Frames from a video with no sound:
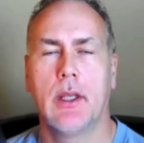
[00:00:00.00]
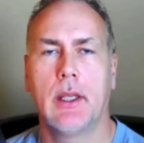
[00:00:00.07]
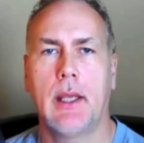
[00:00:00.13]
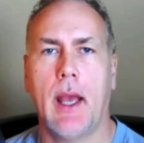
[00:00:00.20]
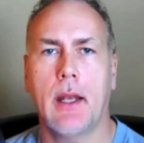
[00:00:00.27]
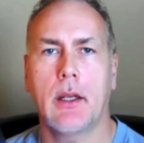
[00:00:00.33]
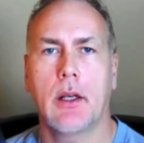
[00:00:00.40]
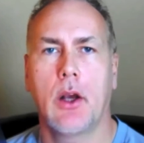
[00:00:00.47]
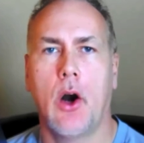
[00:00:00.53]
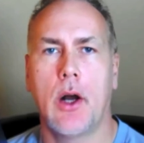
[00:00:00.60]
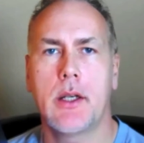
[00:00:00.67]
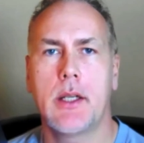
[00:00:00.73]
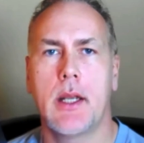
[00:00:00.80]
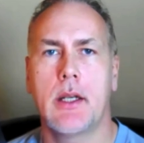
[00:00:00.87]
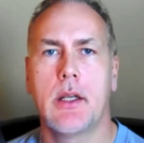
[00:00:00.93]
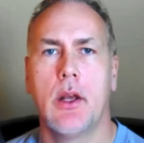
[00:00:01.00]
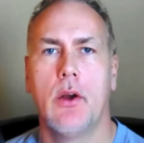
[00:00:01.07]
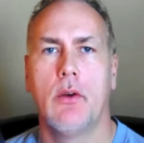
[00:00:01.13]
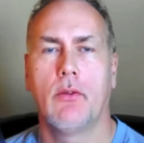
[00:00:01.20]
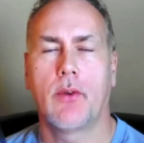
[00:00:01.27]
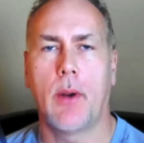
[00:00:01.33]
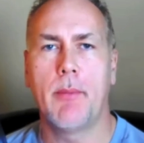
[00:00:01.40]
You get content
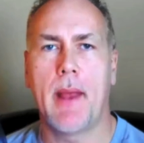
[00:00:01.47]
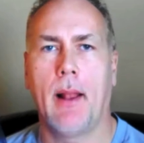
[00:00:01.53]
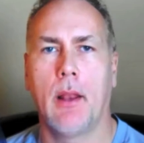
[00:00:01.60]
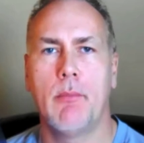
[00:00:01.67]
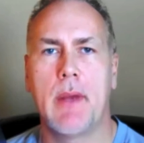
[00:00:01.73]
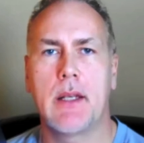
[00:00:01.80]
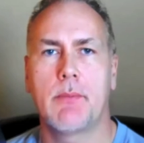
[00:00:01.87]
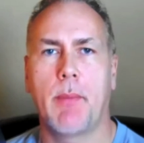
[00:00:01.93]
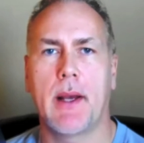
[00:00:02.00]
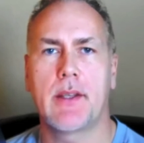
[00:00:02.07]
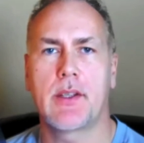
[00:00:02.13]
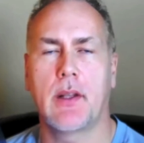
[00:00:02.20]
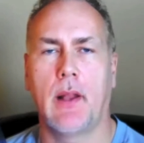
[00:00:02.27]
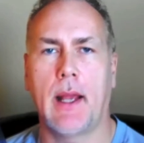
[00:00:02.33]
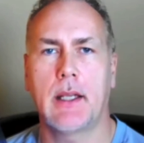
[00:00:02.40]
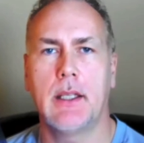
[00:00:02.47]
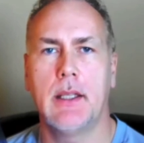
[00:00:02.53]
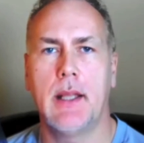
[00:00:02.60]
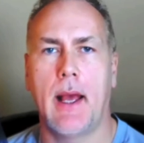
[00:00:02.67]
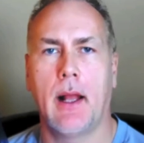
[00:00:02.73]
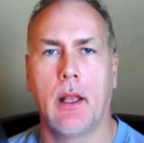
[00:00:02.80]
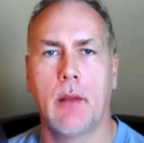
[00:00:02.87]
from the element by
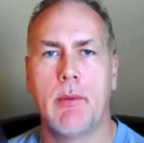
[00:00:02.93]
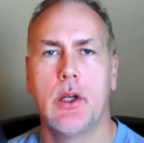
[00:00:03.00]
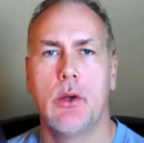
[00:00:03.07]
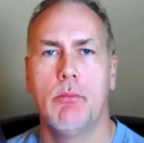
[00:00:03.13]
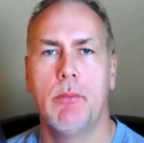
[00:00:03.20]
selecting the element,